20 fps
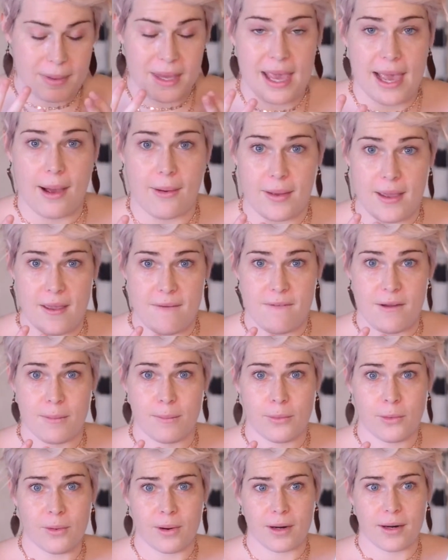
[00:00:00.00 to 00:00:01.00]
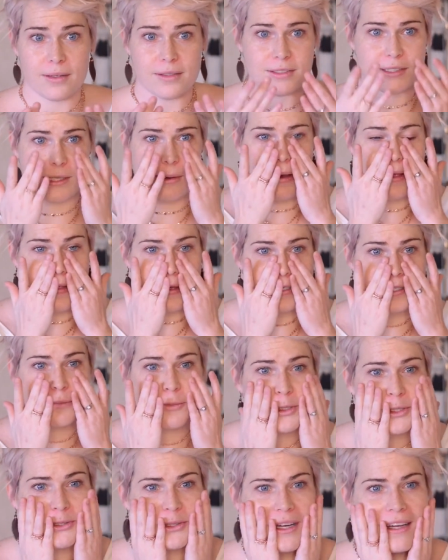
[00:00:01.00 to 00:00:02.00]
me out even more, so I like to
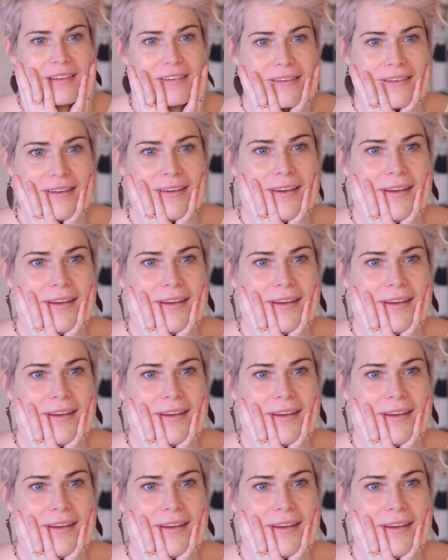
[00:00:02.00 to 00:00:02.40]
moisturize.